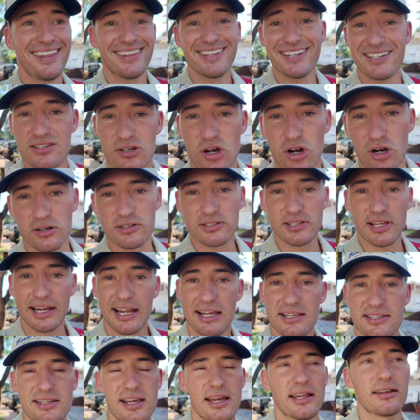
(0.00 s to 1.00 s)
these cards,
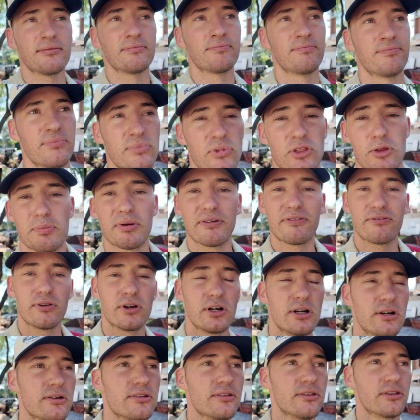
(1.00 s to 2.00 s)
like I said, the
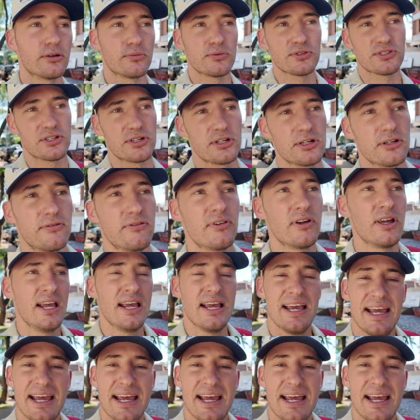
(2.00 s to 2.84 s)
Preferred, the Reserve,